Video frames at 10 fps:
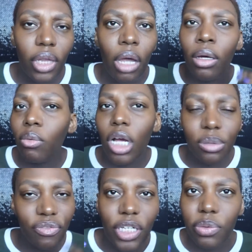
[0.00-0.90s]
wash
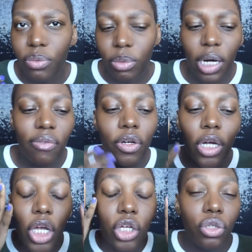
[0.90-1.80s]
my face with
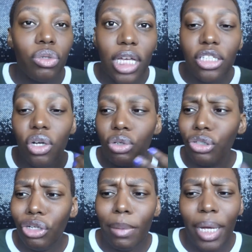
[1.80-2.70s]
whatever, use that toner,
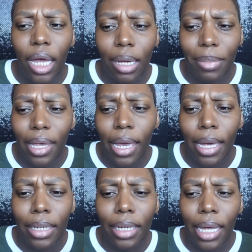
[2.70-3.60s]
look at my cotton
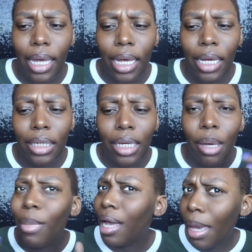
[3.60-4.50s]
pad, and
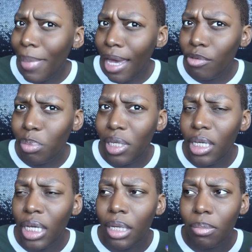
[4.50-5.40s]
my cotton pad would
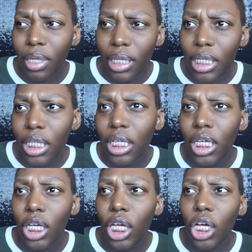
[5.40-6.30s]
be
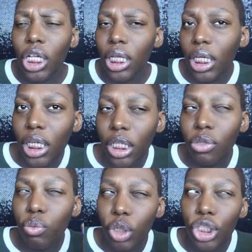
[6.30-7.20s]
completely clean,
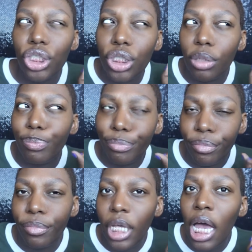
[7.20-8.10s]
which
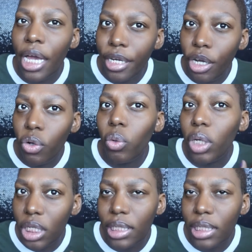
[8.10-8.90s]
I know is